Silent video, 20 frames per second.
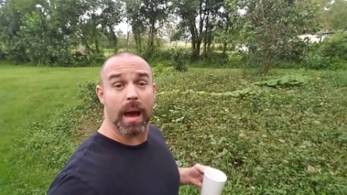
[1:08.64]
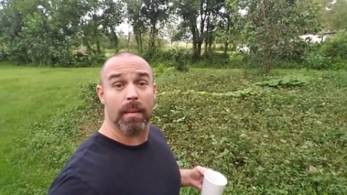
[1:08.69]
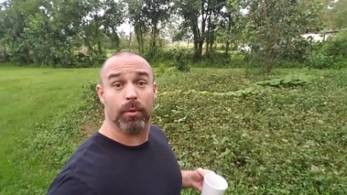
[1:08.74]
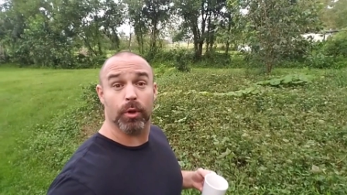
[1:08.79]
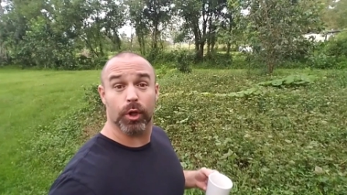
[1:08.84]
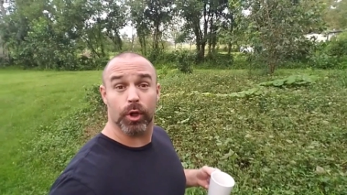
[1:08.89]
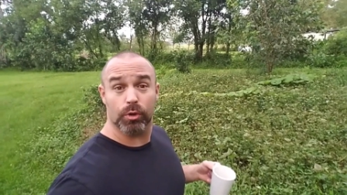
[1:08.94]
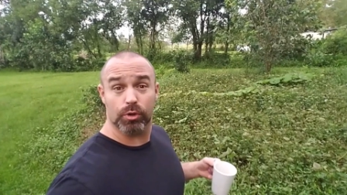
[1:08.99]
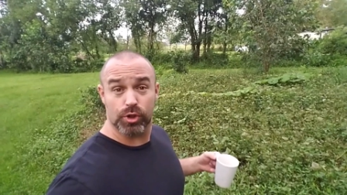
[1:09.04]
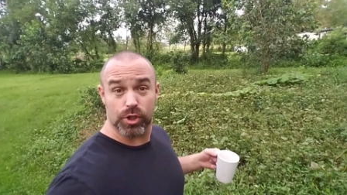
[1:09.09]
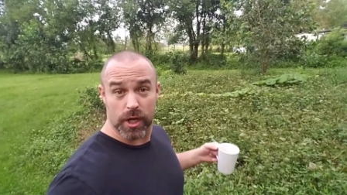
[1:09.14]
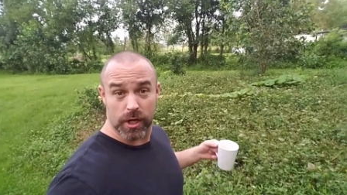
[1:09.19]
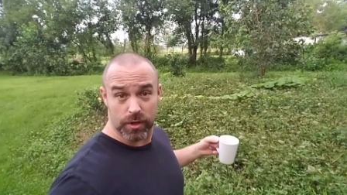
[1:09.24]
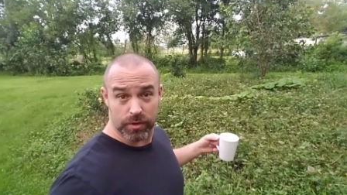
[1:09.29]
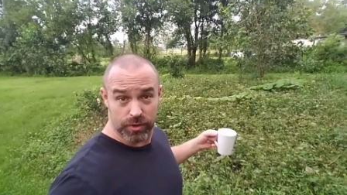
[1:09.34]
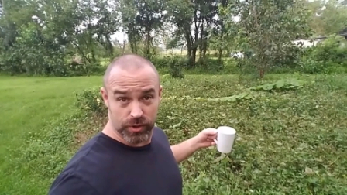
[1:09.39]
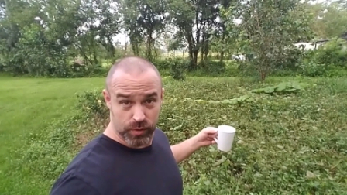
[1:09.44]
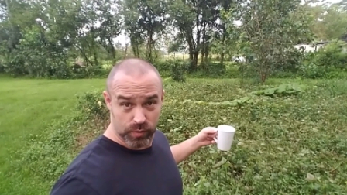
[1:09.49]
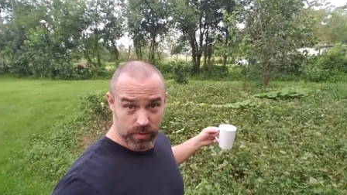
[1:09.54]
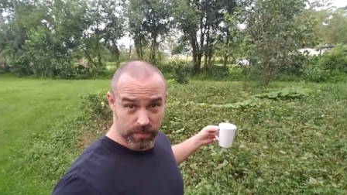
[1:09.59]
I'm gonna go check
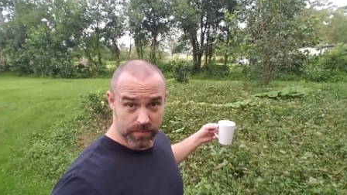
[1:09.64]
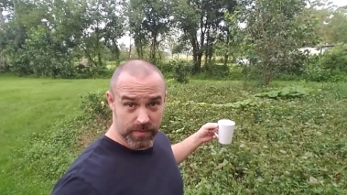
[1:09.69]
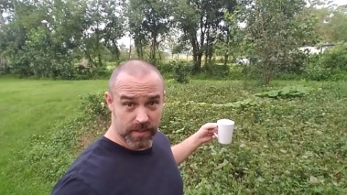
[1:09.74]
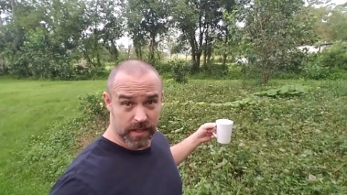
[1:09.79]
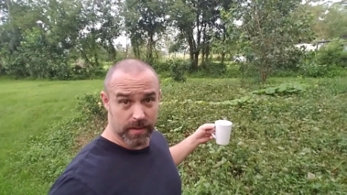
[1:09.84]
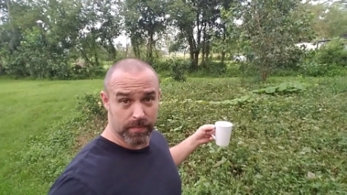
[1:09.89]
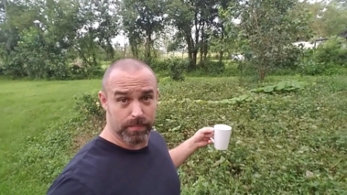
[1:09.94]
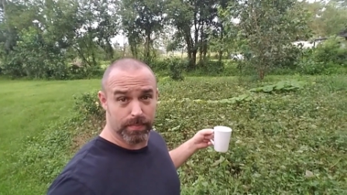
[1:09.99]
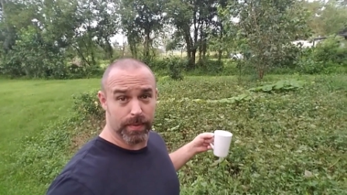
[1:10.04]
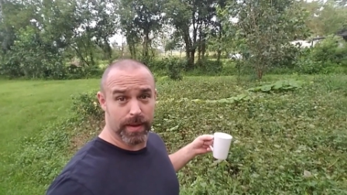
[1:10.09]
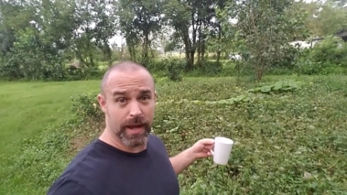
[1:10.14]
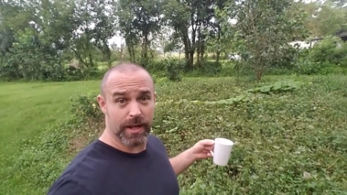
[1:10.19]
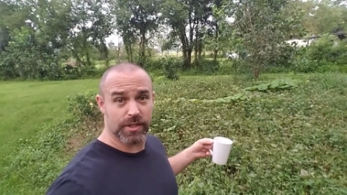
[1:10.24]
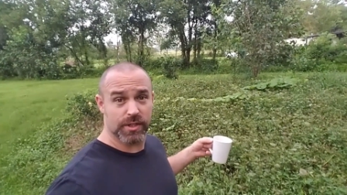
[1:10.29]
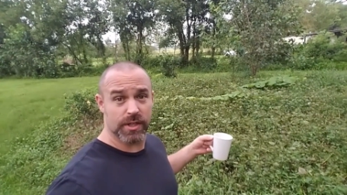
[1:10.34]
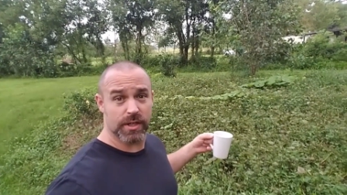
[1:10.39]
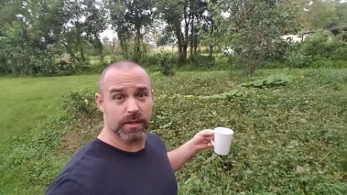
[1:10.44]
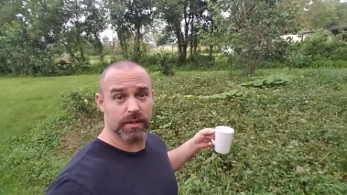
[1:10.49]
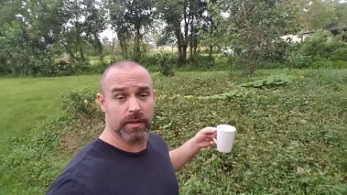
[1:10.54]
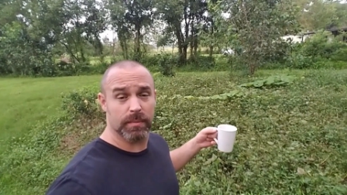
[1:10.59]
on the sweet potato
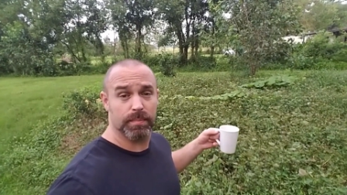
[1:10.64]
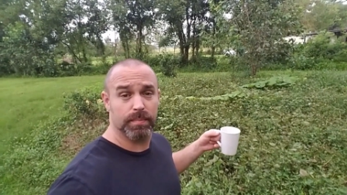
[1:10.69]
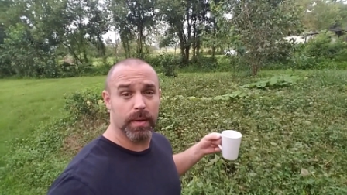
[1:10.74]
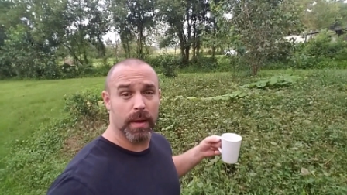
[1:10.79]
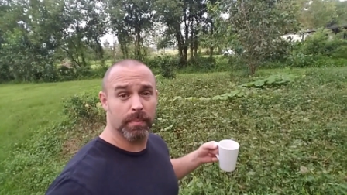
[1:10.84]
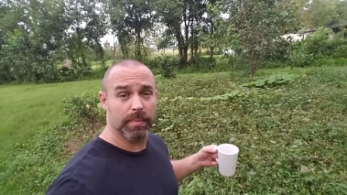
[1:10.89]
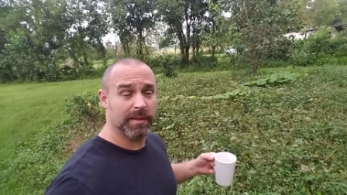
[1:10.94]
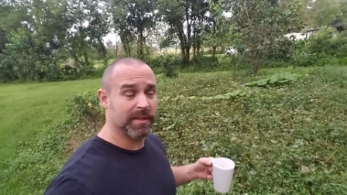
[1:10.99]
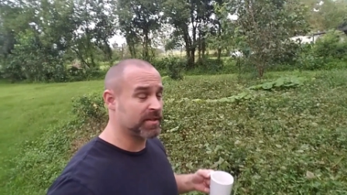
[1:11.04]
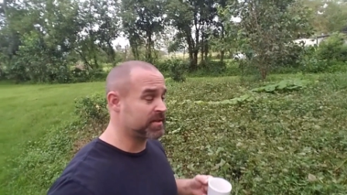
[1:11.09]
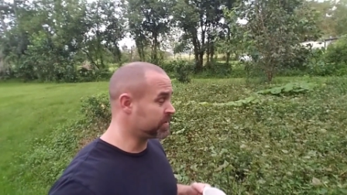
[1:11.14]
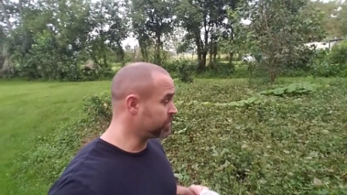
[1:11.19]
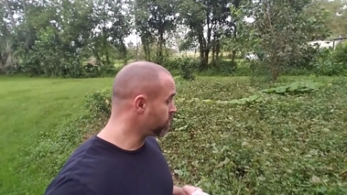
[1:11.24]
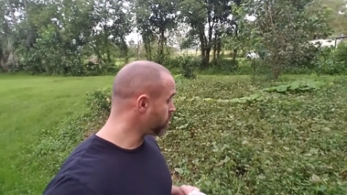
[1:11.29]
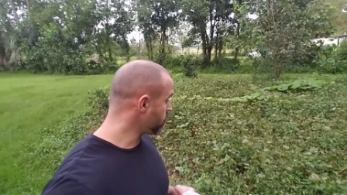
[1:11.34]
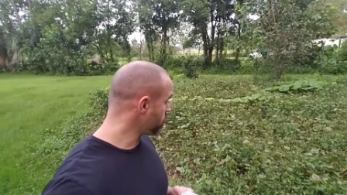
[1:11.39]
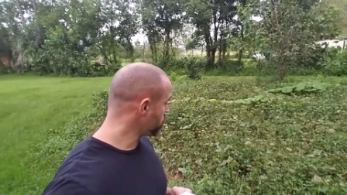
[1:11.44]
patch here and the pumpkins.